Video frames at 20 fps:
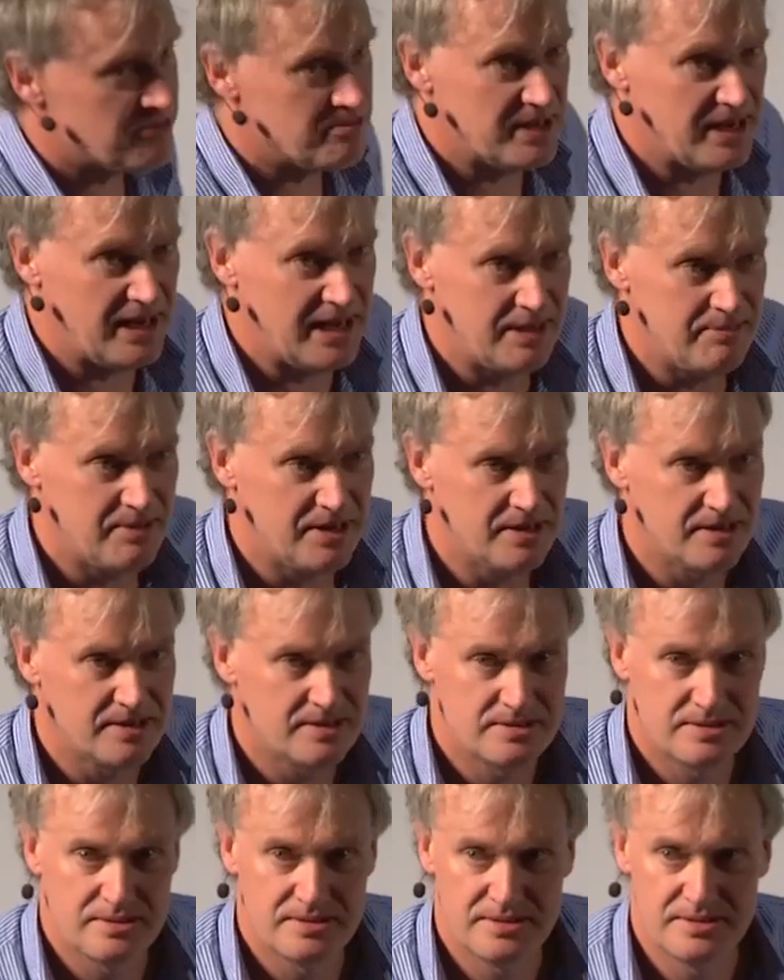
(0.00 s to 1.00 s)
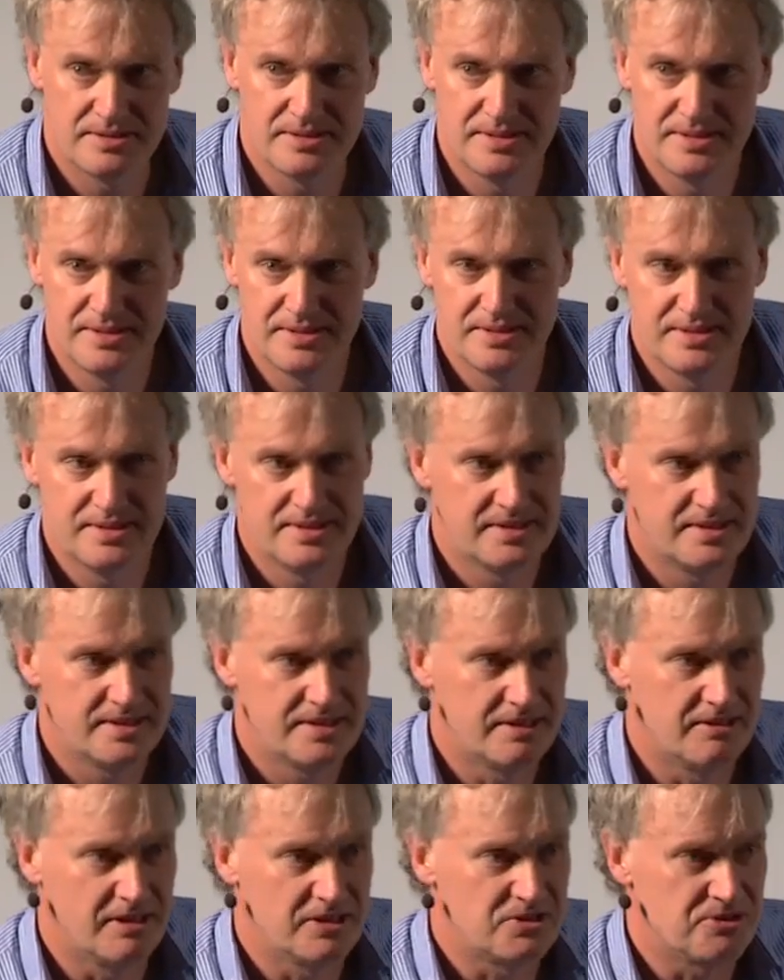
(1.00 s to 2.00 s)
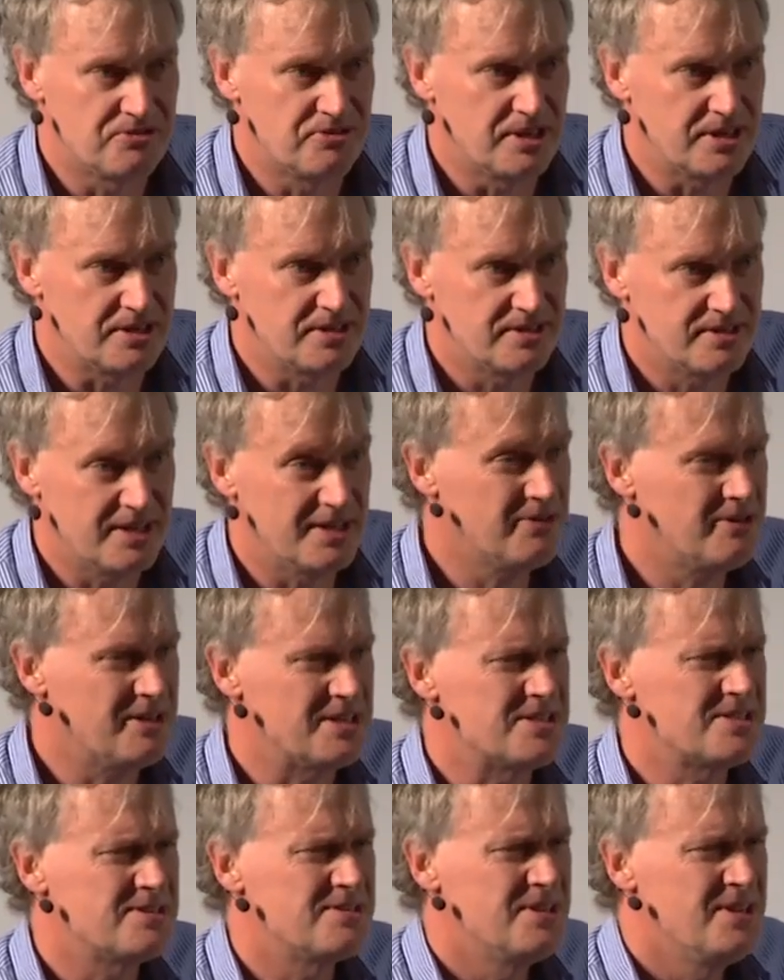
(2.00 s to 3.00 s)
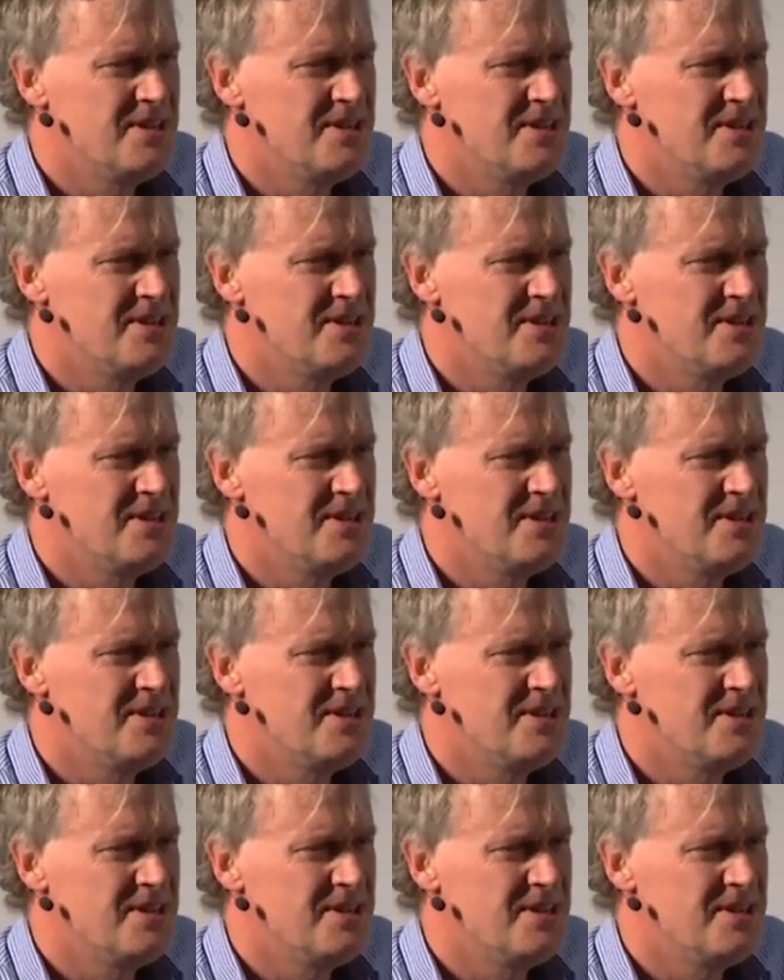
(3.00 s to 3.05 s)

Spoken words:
from my lab here? They're all too frightened. Oh, there is.